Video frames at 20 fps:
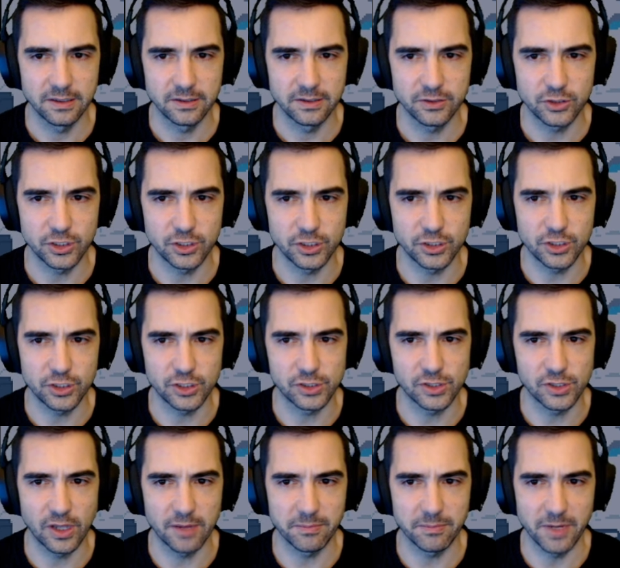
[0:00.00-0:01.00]
She, she's
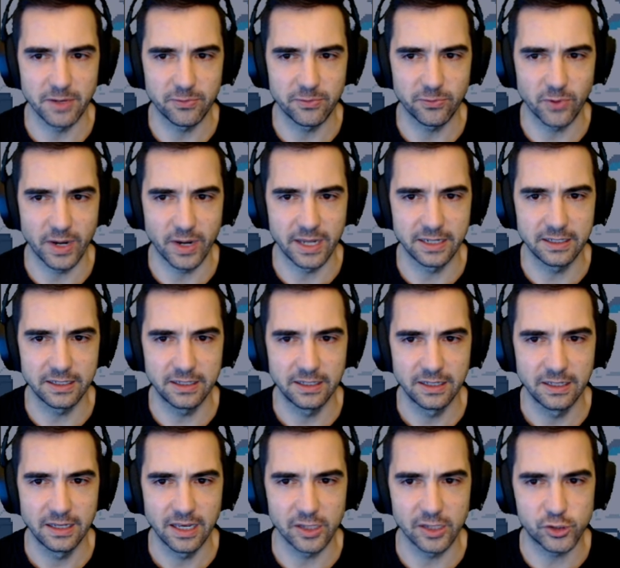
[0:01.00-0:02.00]
not my friend?
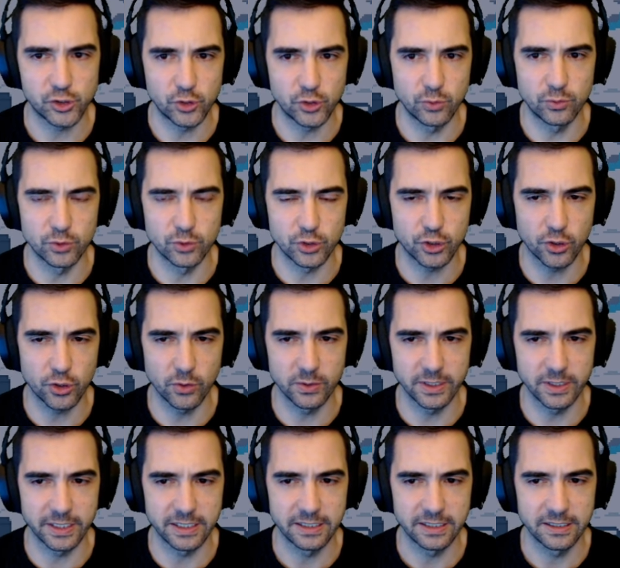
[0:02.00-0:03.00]
A student,
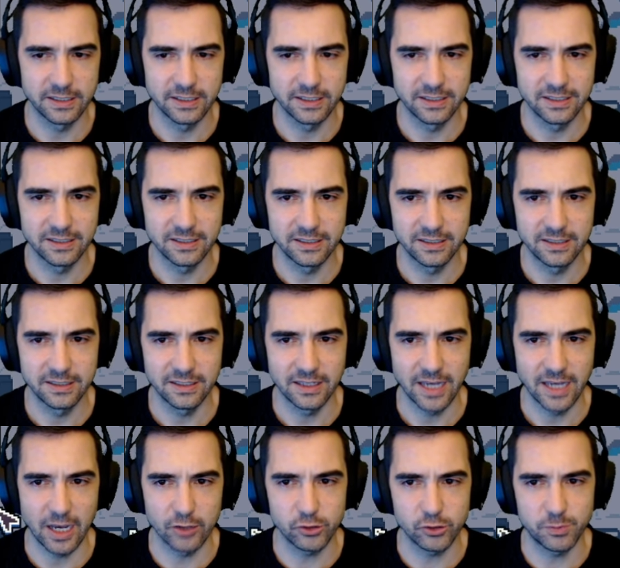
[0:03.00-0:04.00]
surely. Mm.
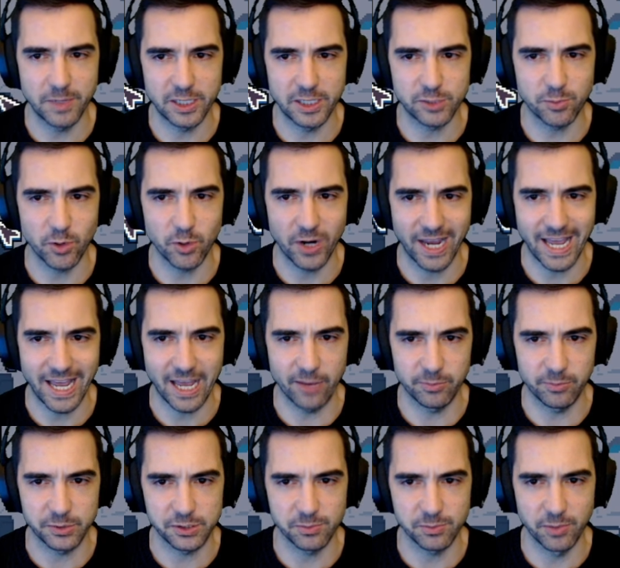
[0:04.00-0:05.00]
Housemates,
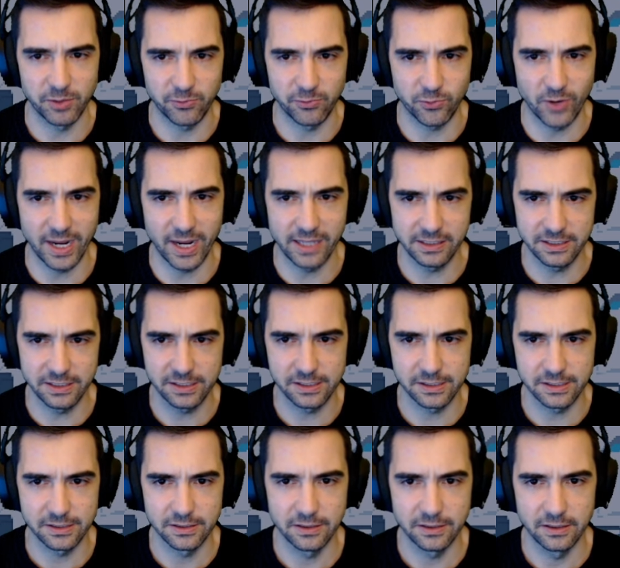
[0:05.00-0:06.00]
perhaps, but friends?
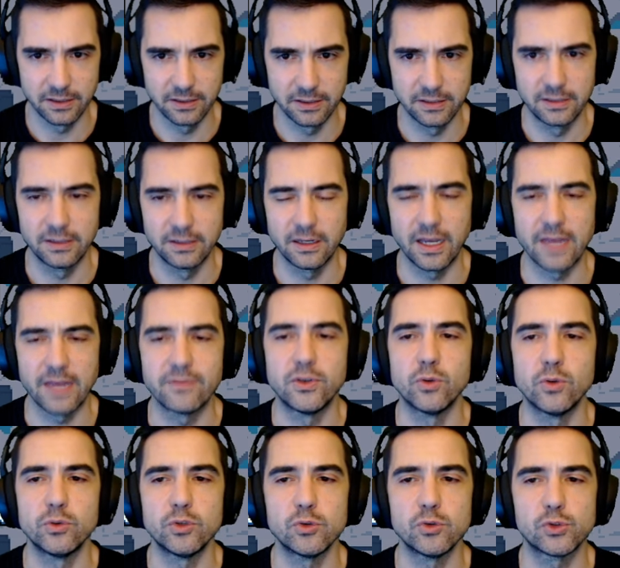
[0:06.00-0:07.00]
No. I have no
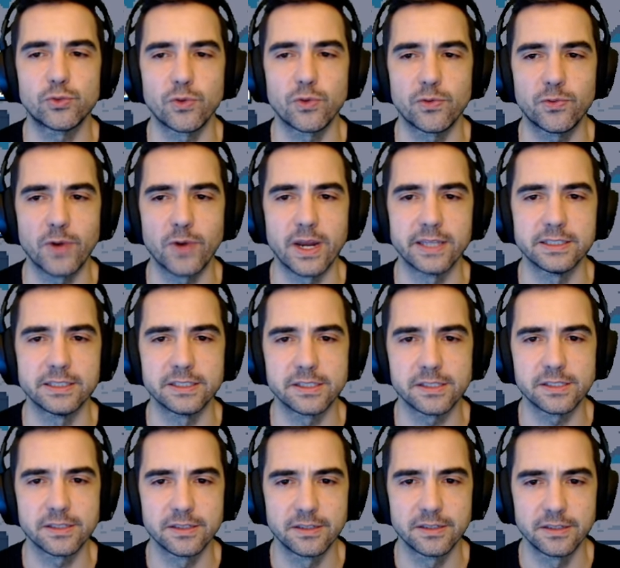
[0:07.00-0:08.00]
use for
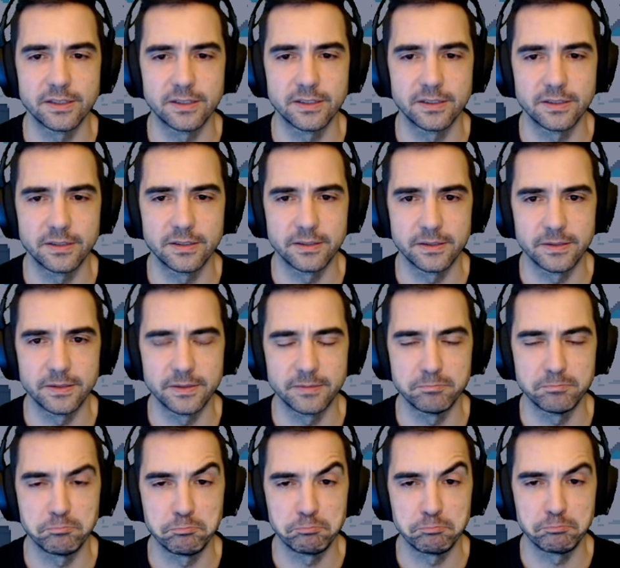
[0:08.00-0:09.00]
friends.
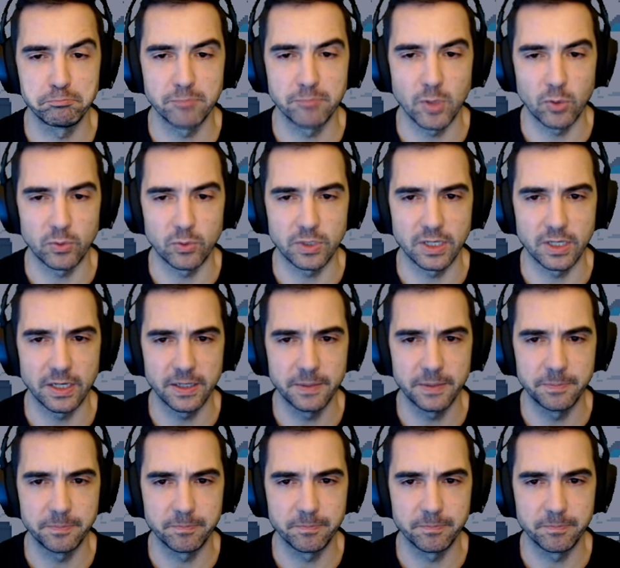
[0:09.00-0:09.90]
Okay.